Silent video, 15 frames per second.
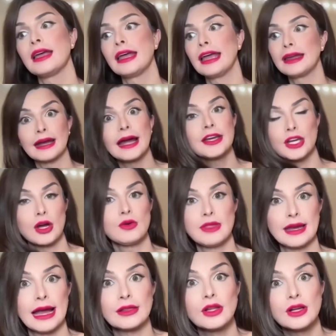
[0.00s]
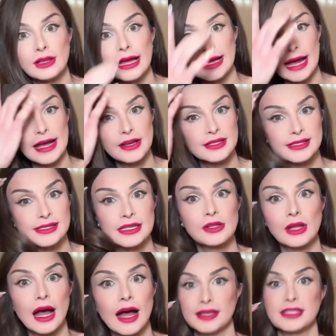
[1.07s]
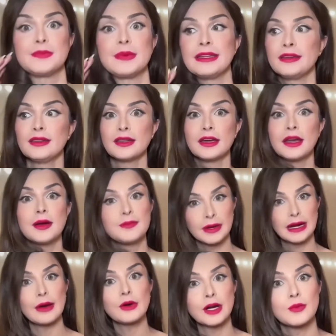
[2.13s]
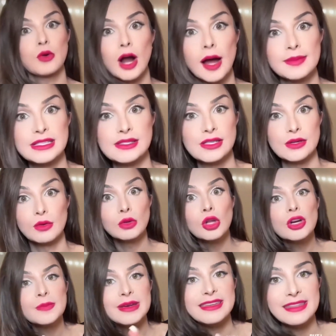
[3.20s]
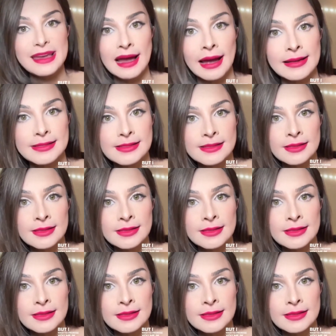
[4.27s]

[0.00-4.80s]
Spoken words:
And I know that I look like I could steal a husband, but I want to promise you, look me in the eyes.